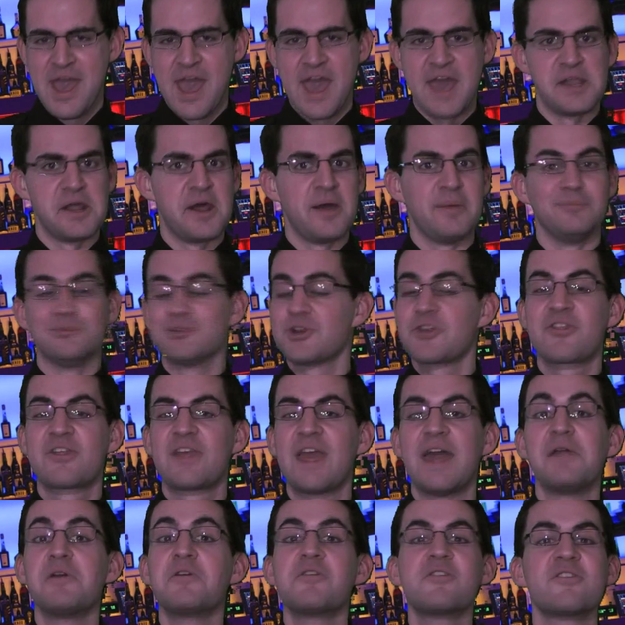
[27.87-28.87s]
And I'm just
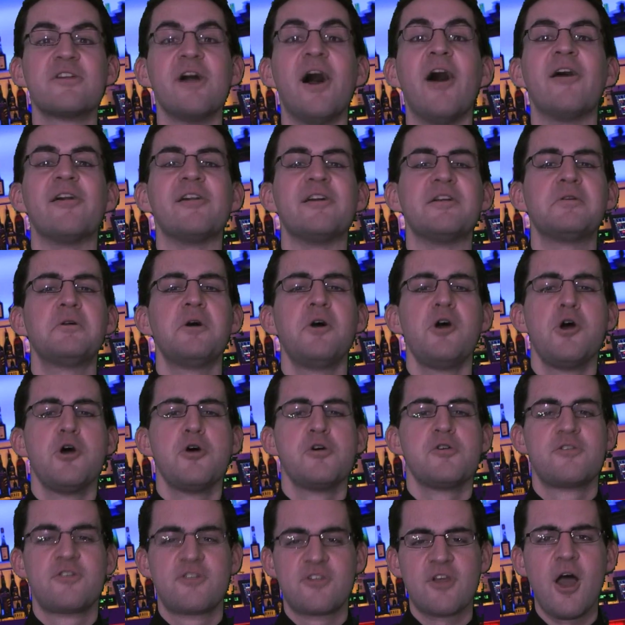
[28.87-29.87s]
getting started.
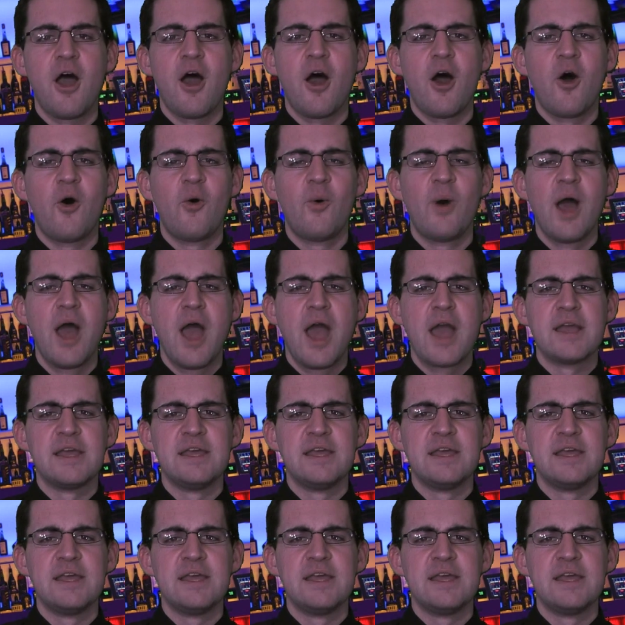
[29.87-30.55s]
So,